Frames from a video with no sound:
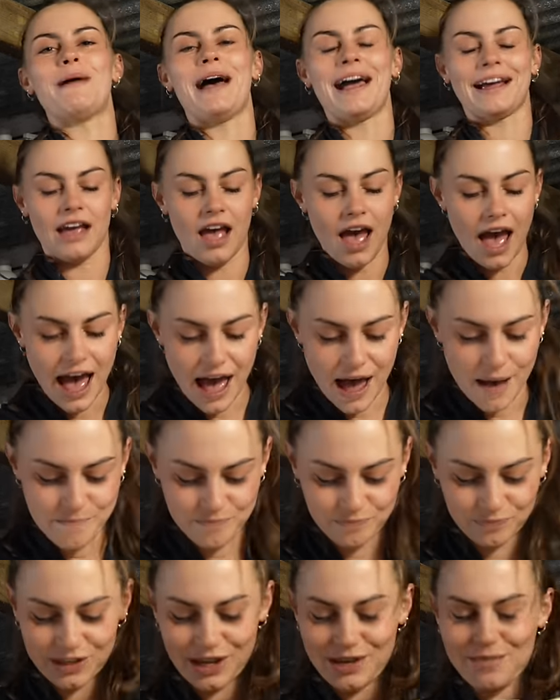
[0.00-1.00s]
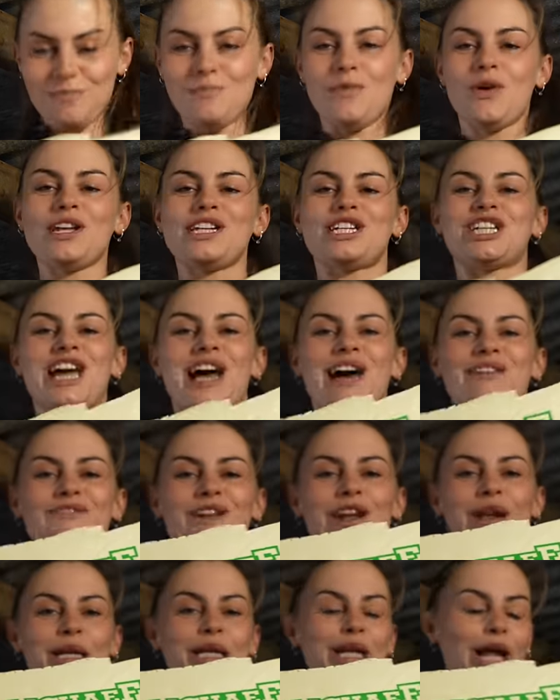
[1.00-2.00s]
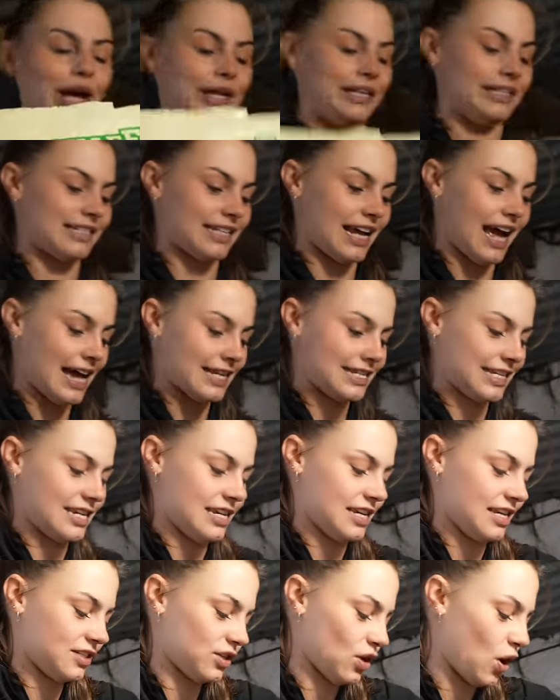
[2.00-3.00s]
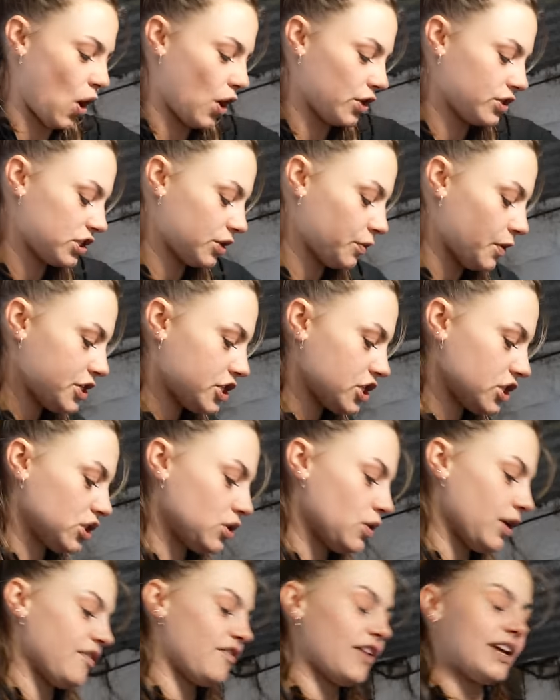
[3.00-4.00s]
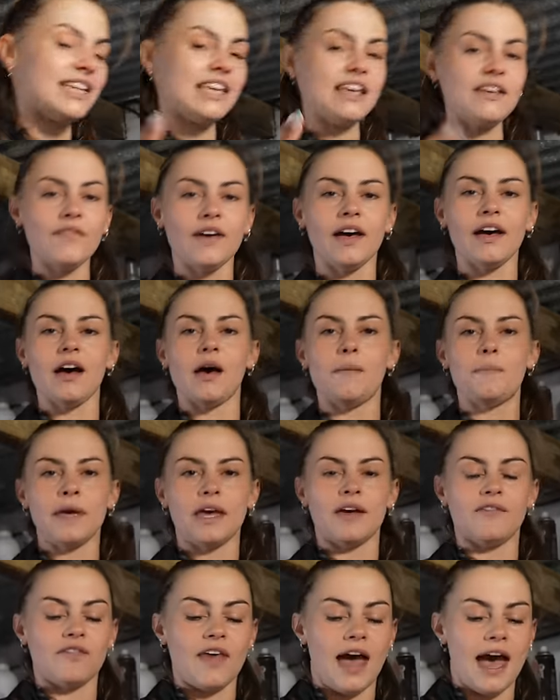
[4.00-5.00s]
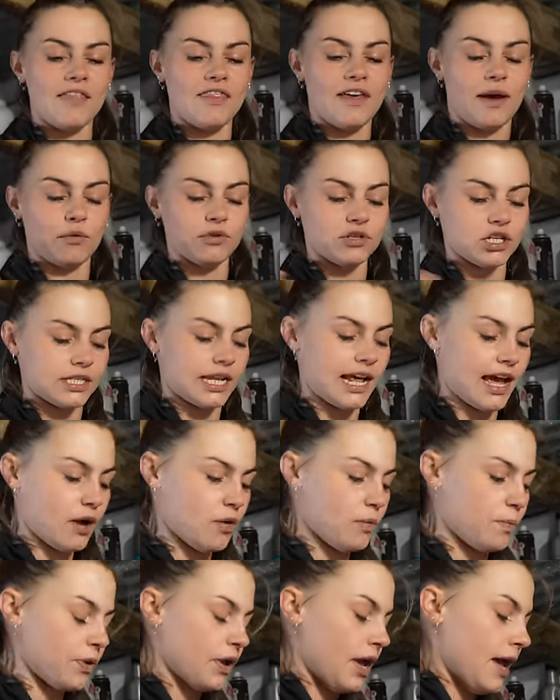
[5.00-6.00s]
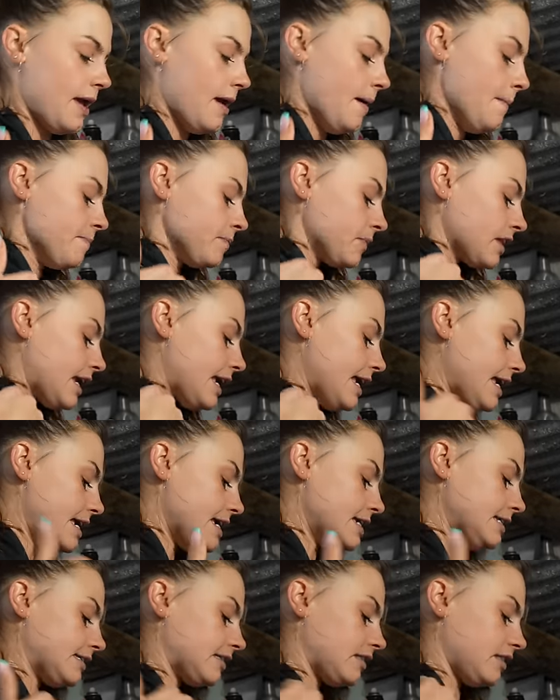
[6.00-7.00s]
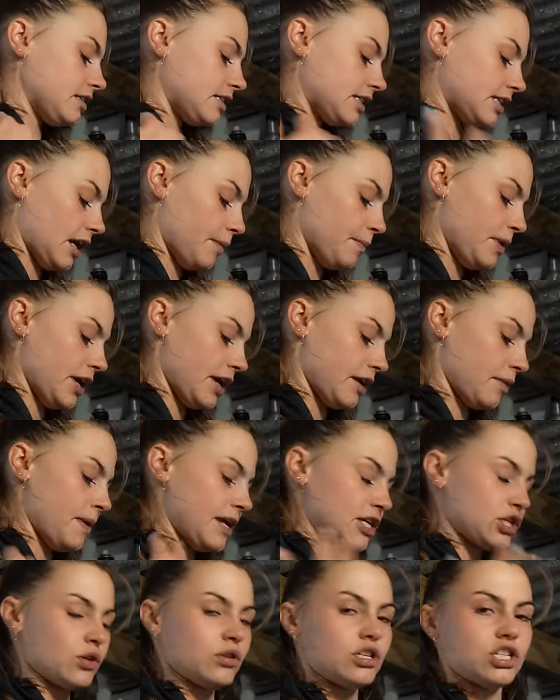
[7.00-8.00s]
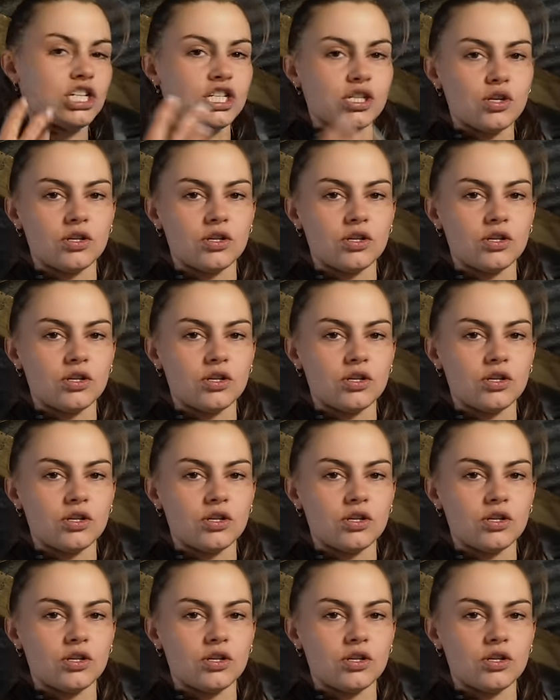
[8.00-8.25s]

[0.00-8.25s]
bag. Molly chaff like Addie is on. So I just thought if I give her a bit of that, that will just help ease the stomach, make sure that she's